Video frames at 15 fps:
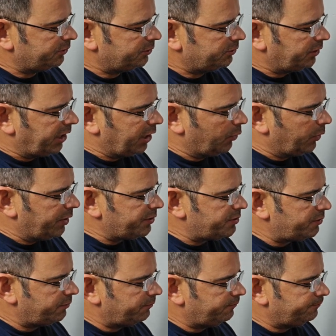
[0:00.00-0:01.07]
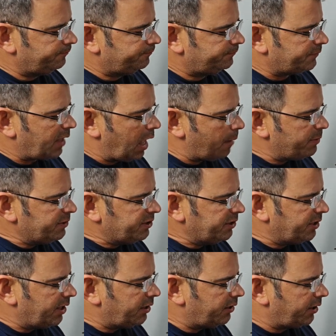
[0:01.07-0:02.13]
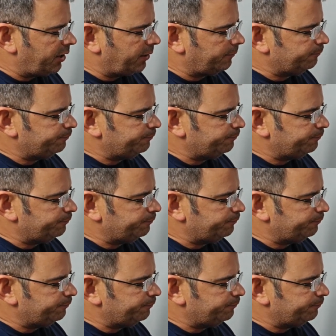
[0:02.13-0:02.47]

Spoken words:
anyways, happy D-Day today.